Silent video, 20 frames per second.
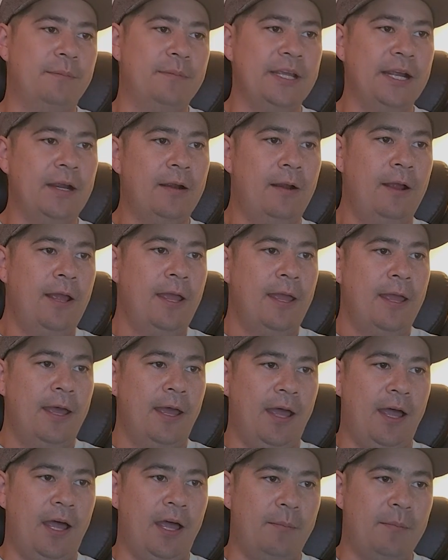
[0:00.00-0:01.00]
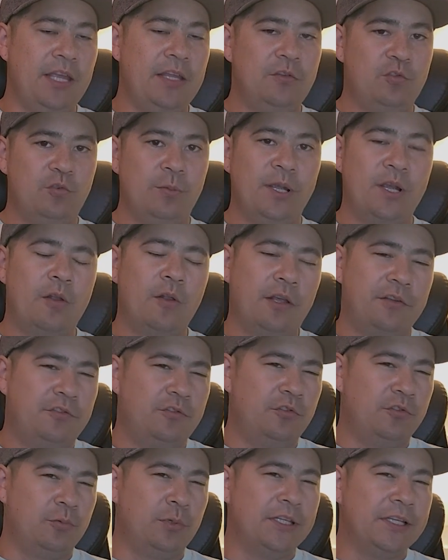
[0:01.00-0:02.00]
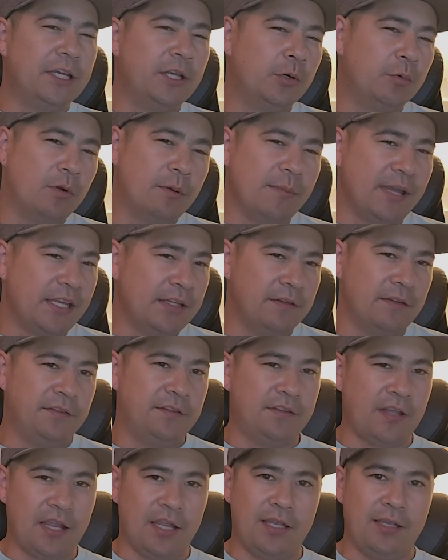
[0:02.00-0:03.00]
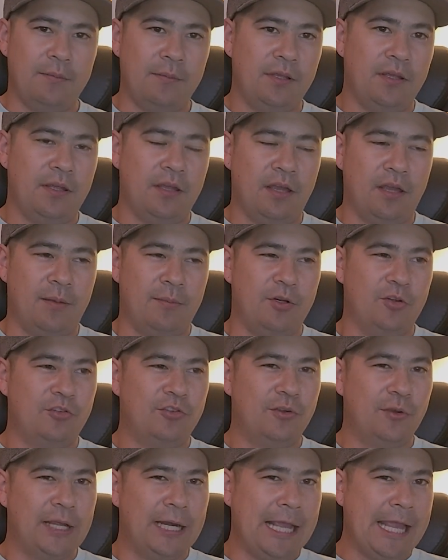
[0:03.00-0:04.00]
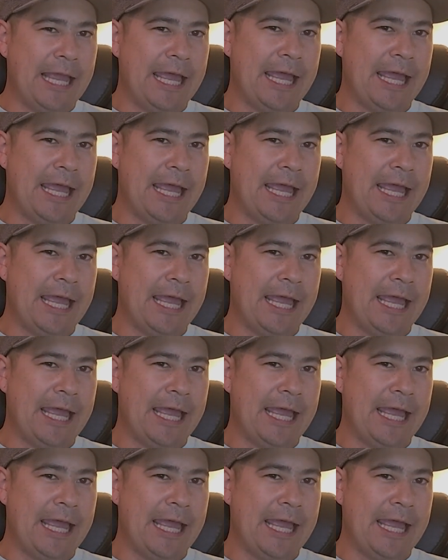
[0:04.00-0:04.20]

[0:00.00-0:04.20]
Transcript: from there. Instrument cluster is really going to remain the same. You're still going to